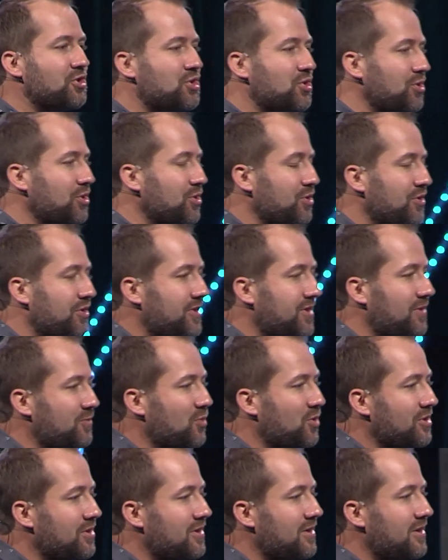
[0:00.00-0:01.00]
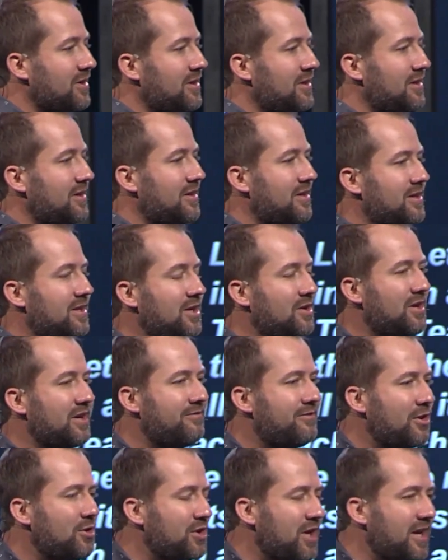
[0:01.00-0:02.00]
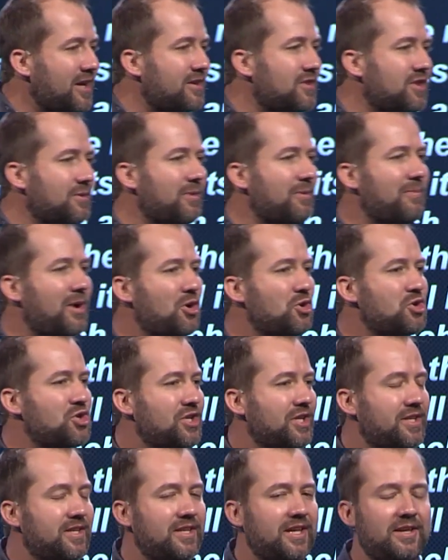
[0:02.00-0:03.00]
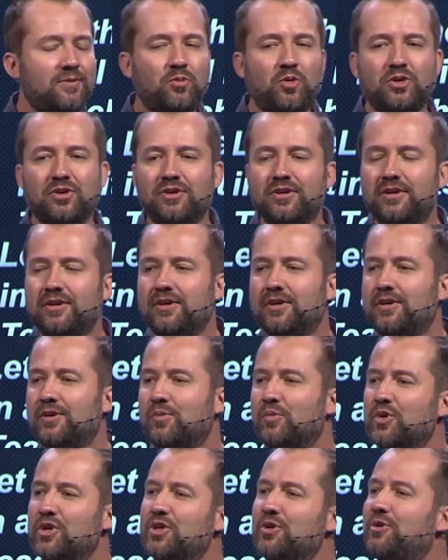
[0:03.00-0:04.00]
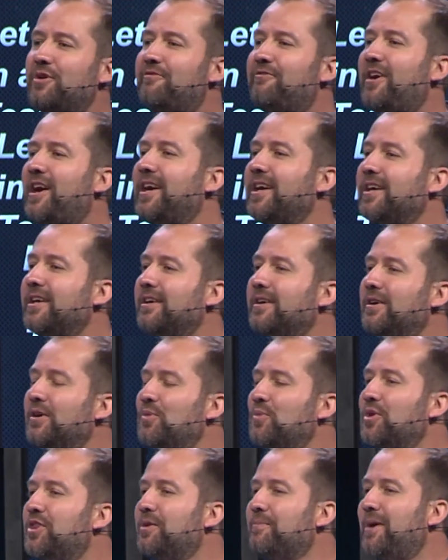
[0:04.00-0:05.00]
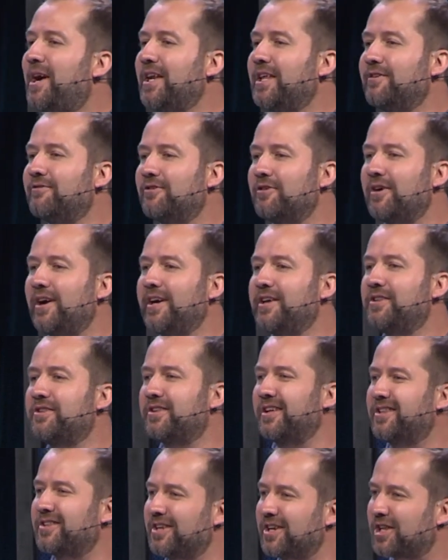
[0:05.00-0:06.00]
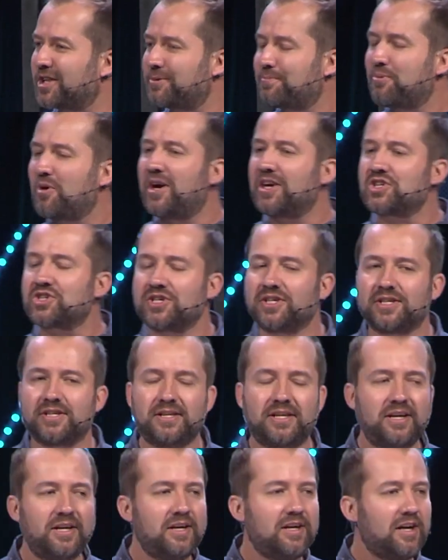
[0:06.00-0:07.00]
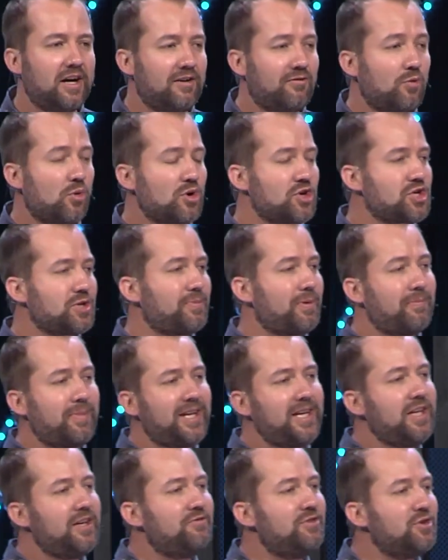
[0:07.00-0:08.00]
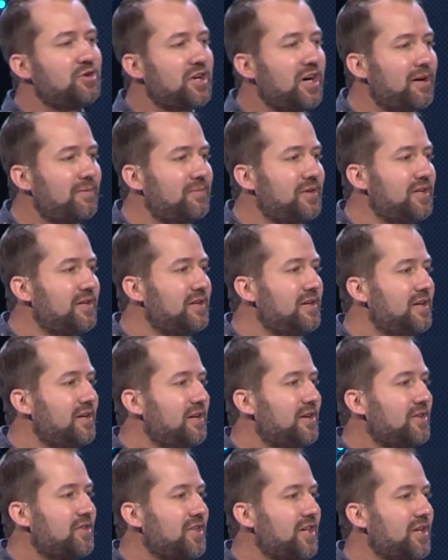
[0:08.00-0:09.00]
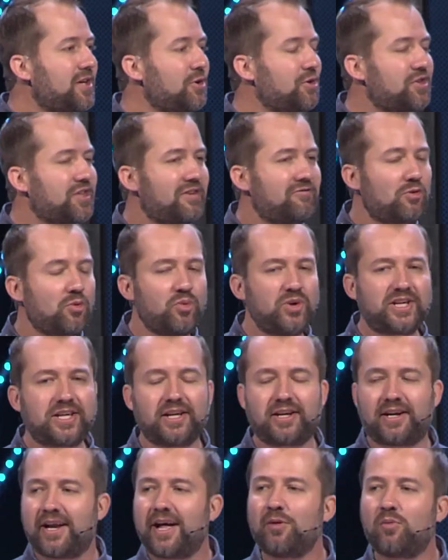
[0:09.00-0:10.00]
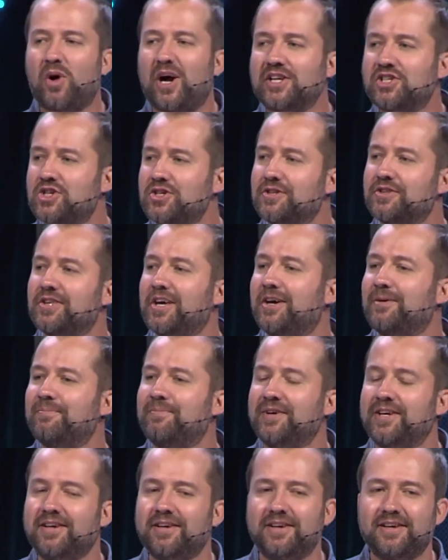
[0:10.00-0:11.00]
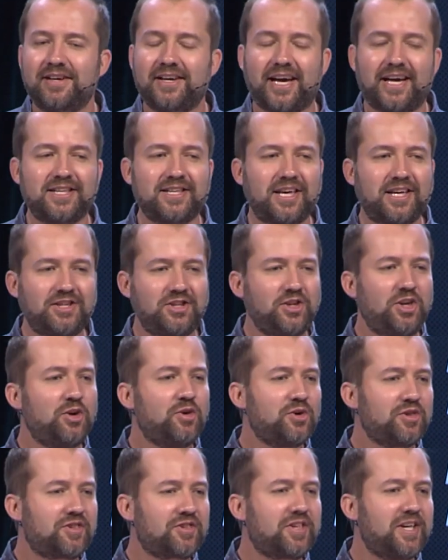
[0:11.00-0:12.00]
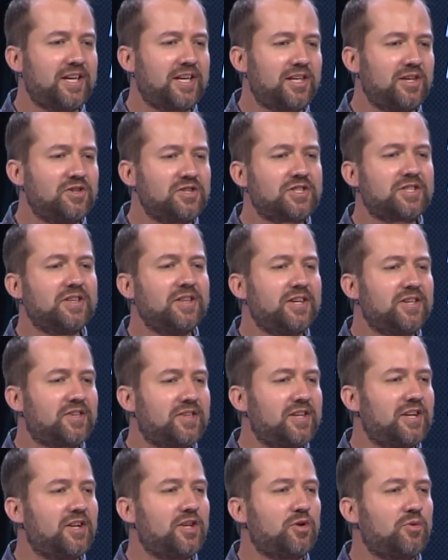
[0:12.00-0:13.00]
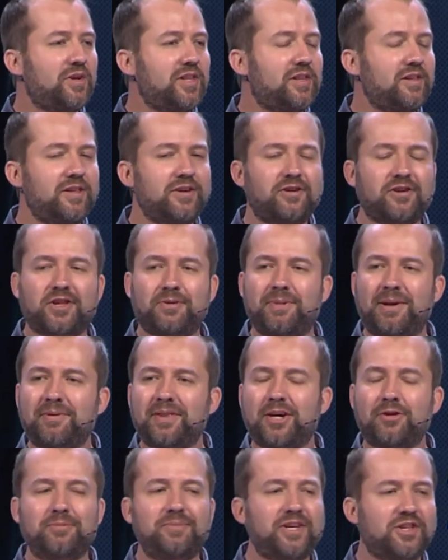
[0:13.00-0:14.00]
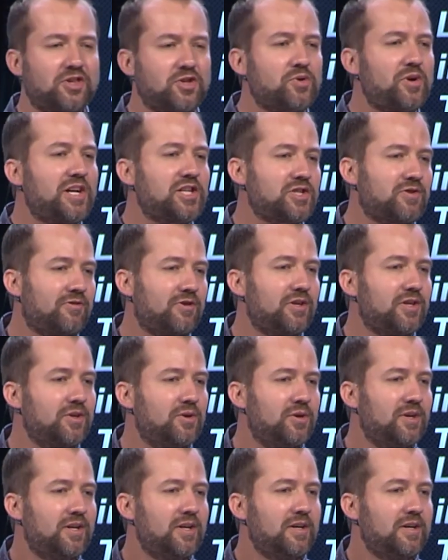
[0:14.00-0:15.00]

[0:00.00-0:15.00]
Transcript: truths, and we're you know invoking some emotion, and we're we're unifying with the body of Christ. It's an expression of worship. And many of you come to Seacoast every weekend, and I watch you some, and, and you don't sing, you just listen and you read the lyrics. Maybe that would be a stretch for you.